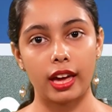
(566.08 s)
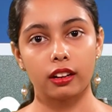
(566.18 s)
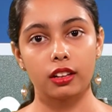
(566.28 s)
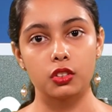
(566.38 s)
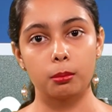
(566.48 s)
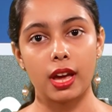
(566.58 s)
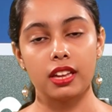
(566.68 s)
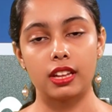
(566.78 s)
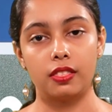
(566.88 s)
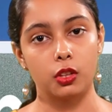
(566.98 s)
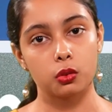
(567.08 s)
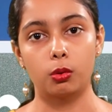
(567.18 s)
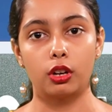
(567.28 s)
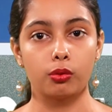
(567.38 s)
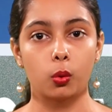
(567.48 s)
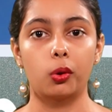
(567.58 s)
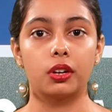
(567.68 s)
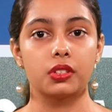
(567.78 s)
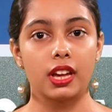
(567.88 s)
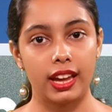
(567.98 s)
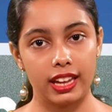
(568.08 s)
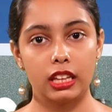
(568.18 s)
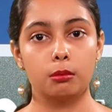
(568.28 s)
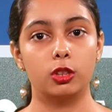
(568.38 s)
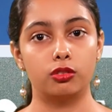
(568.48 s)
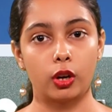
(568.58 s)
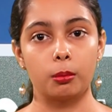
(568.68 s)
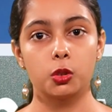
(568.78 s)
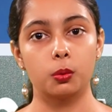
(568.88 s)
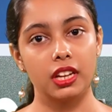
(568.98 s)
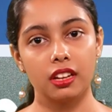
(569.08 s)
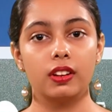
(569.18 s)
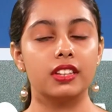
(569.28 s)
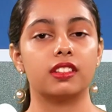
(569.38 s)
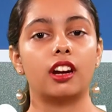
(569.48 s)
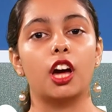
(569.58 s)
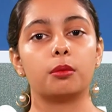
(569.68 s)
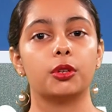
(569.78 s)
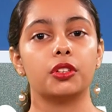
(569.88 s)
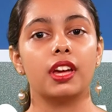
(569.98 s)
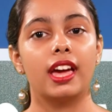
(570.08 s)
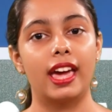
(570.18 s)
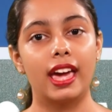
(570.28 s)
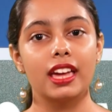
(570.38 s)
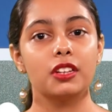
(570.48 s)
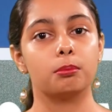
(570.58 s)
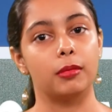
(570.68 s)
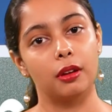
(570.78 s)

aggregate demand, and this would of course enable firms to increase their output and